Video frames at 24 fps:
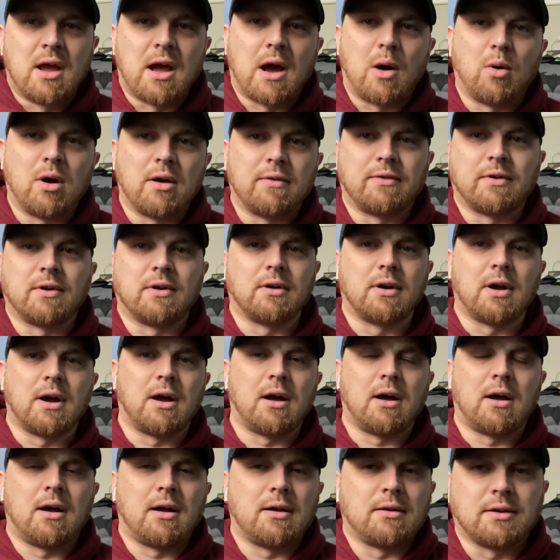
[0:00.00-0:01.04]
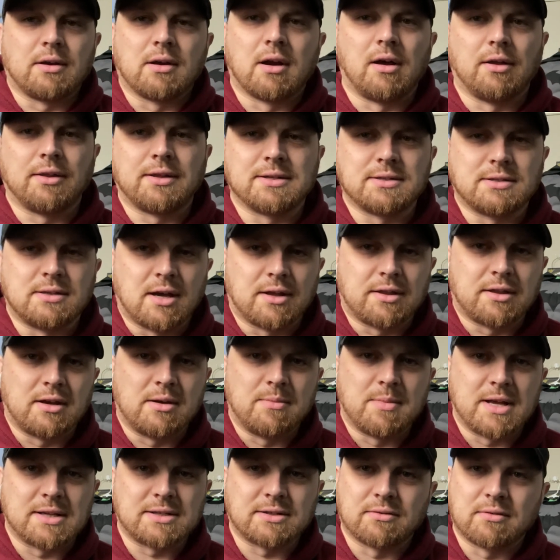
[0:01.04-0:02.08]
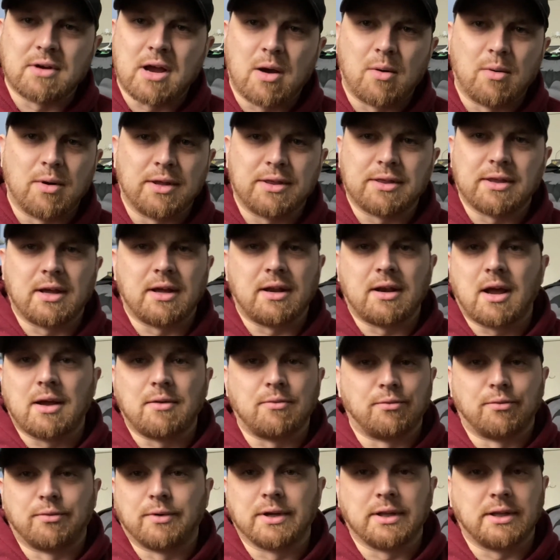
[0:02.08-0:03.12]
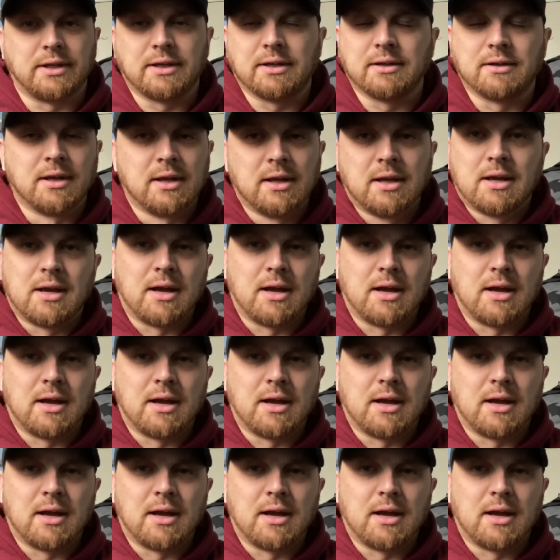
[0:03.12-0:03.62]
However, your health is nothing to mess around with, and I really,